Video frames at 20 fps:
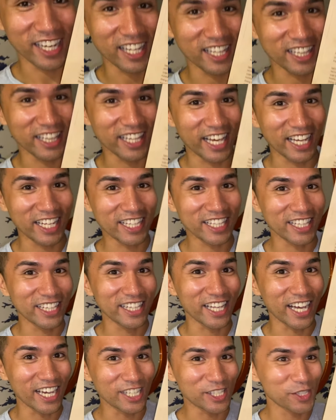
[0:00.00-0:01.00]
a late
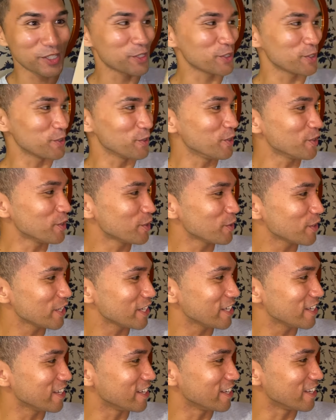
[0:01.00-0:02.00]
night
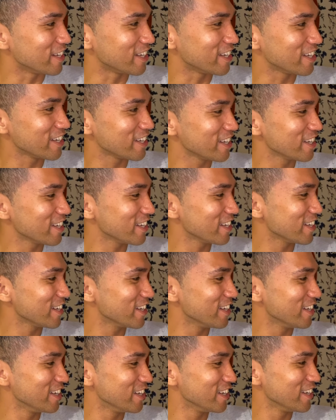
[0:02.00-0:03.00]
story.
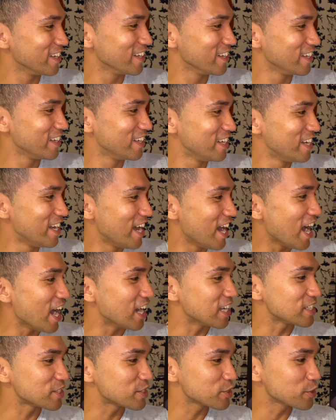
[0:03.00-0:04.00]
Ready for us, Yanni.
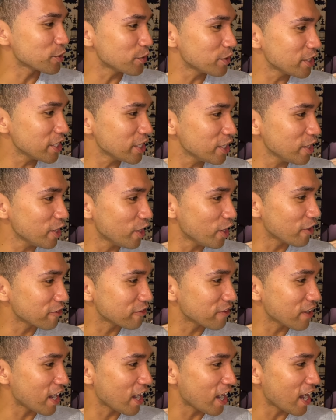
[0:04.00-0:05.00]
A story of
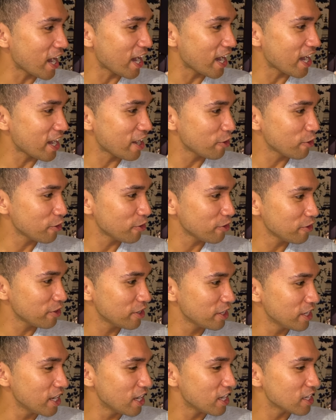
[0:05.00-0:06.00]
how
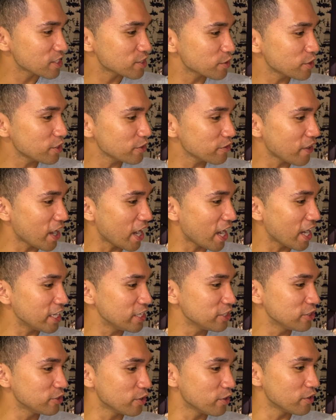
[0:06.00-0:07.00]
A story of Hai
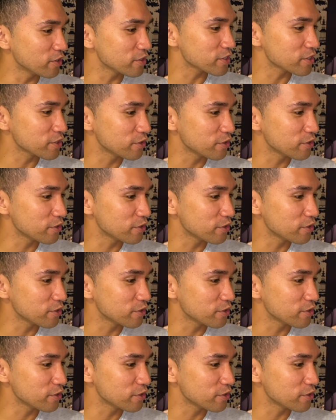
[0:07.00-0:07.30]
Dong's